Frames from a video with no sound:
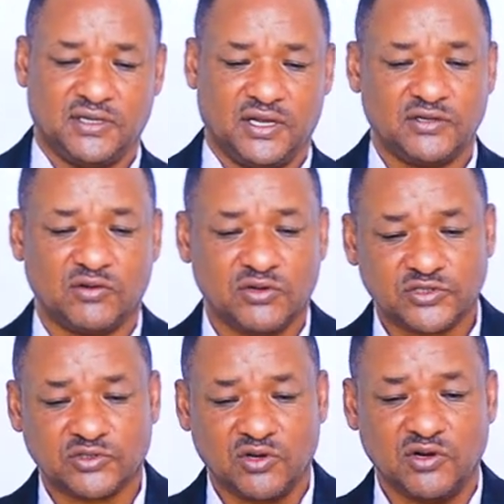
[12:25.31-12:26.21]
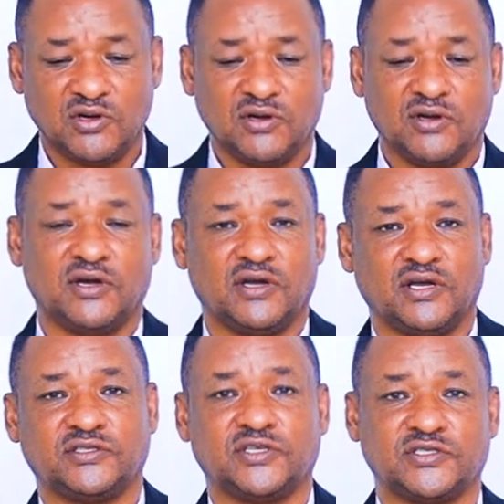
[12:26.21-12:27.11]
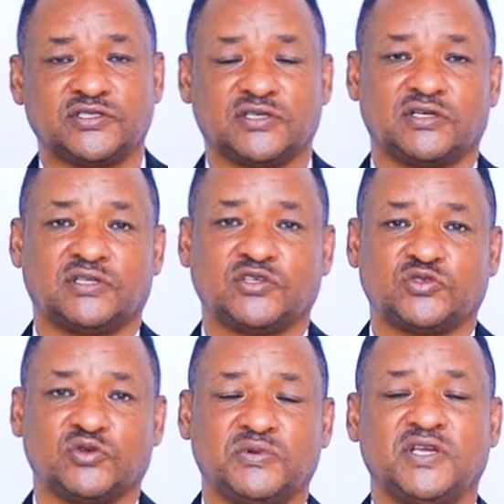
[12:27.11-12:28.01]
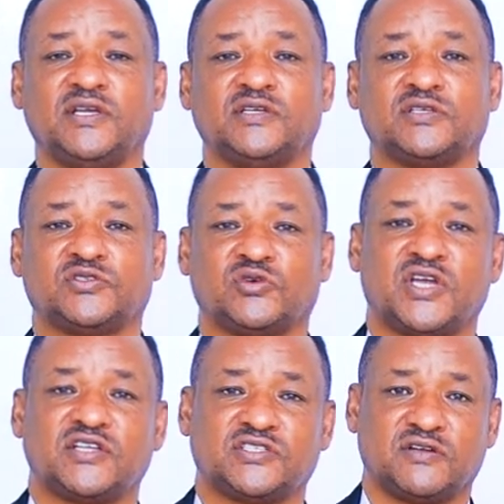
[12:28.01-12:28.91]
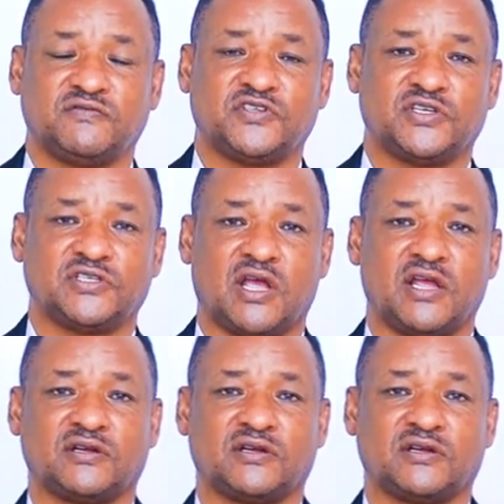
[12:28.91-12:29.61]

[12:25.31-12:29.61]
And also it has to be, social services